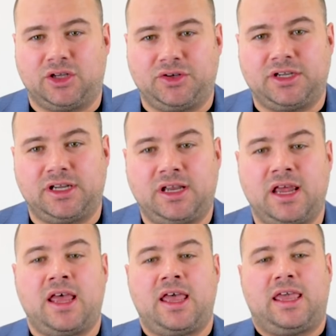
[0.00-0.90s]
London,
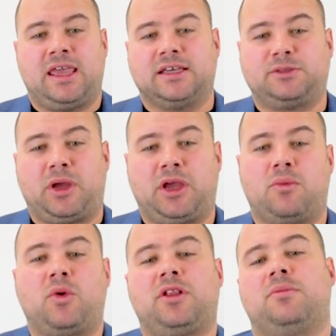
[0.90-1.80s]
he has become
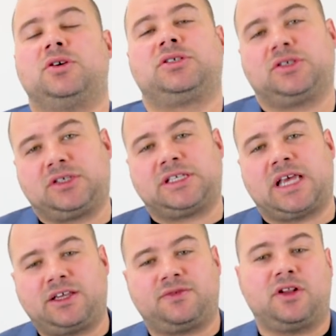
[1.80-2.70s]
one of the most
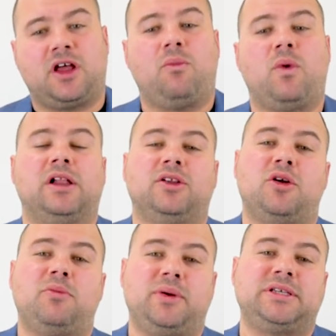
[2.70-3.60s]
successful and
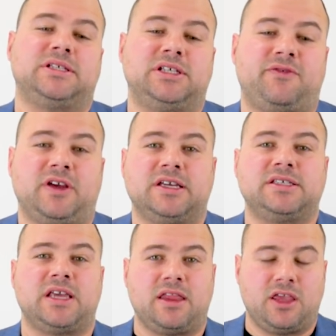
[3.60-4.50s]
well-known business
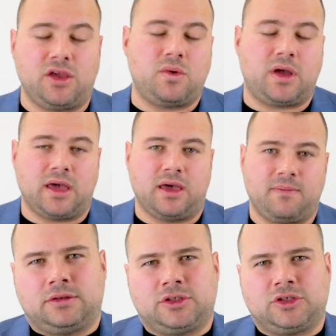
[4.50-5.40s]
figures in the U K.
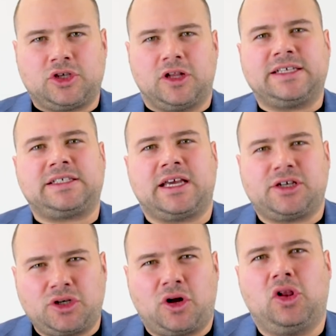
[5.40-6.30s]
So let's take
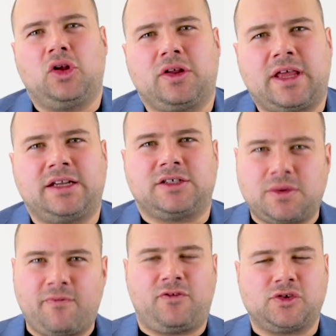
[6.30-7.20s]
a short look then at
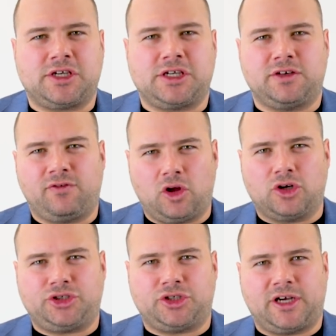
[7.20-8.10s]
some footage of
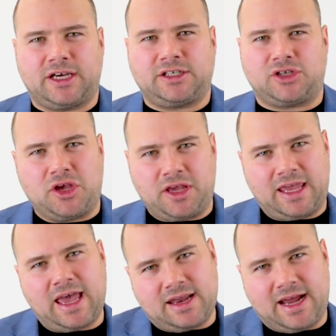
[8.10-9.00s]
Lord Sugar so you can
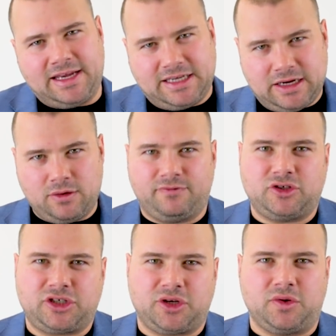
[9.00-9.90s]
get an idea of
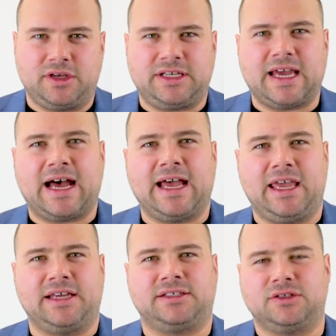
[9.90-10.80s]
just who this guy
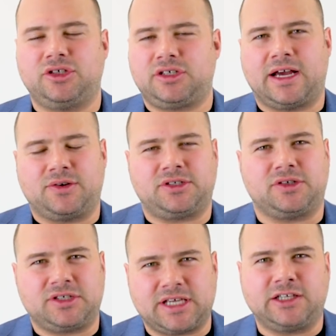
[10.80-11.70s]
is and just how
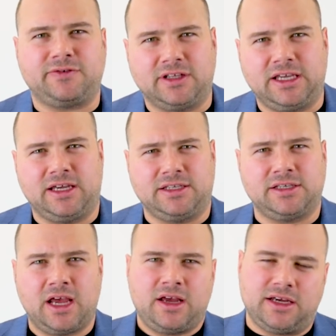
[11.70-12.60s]
successful he is.
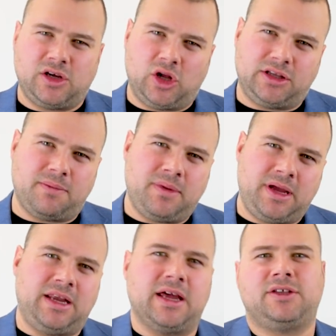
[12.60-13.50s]
His whole
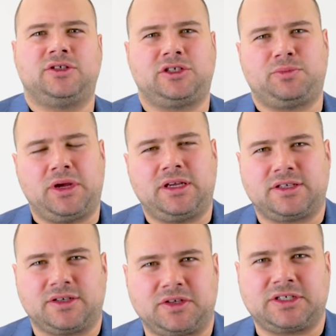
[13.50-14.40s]
demeanour just speaks
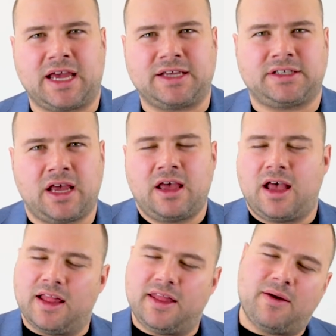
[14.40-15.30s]
success,
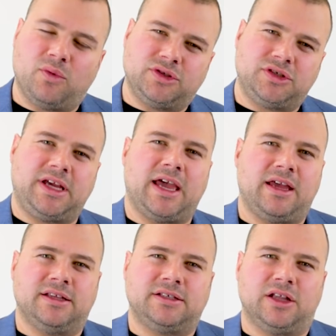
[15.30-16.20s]
and then we'll just
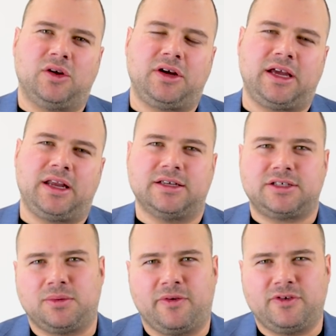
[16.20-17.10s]
get into looking at
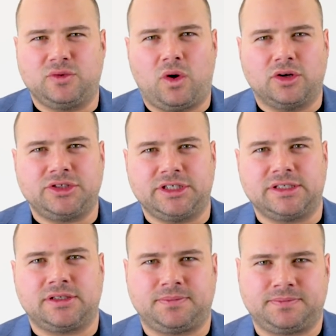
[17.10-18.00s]
some of his
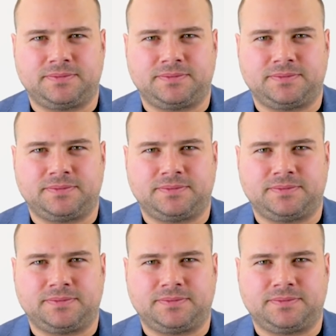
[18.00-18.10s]
watches.